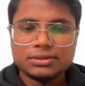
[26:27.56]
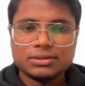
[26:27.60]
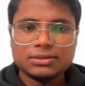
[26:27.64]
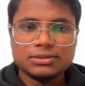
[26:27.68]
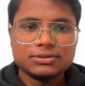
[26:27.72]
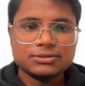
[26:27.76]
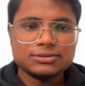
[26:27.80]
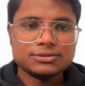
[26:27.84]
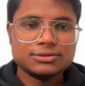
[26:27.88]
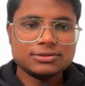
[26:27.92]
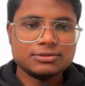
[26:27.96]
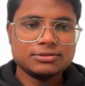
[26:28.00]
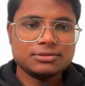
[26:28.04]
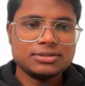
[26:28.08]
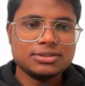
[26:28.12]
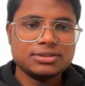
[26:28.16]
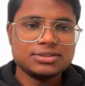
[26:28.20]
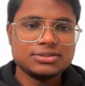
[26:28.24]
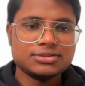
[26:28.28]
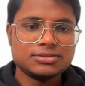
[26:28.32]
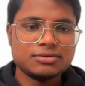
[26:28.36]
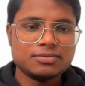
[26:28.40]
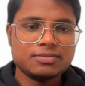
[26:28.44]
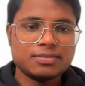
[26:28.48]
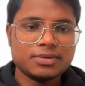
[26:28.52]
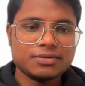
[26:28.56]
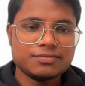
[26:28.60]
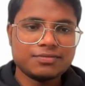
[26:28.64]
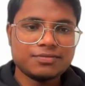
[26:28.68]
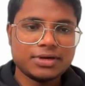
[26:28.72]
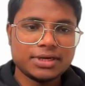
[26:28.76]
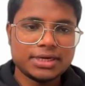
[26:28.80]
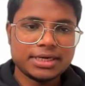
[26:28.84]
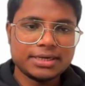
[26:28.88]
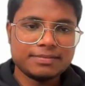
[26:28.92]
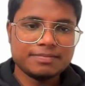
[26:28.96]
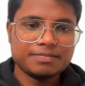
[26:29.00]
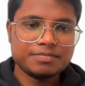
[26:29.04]
So this should work
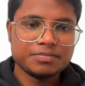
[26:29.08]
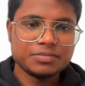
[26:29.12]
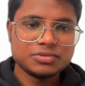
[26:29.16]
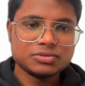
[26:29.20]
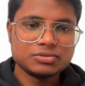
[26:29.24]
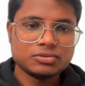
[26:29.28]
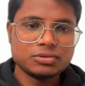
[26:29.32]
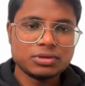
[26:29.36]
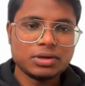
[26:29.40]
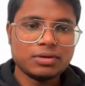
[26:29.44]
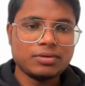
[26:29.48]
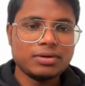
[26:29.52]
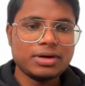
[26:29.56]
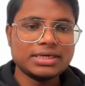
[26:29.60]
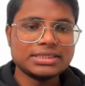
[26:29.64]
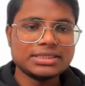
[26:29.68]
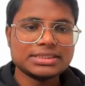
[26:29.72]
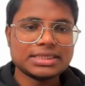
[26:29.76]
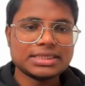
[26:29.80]
fine. So now let's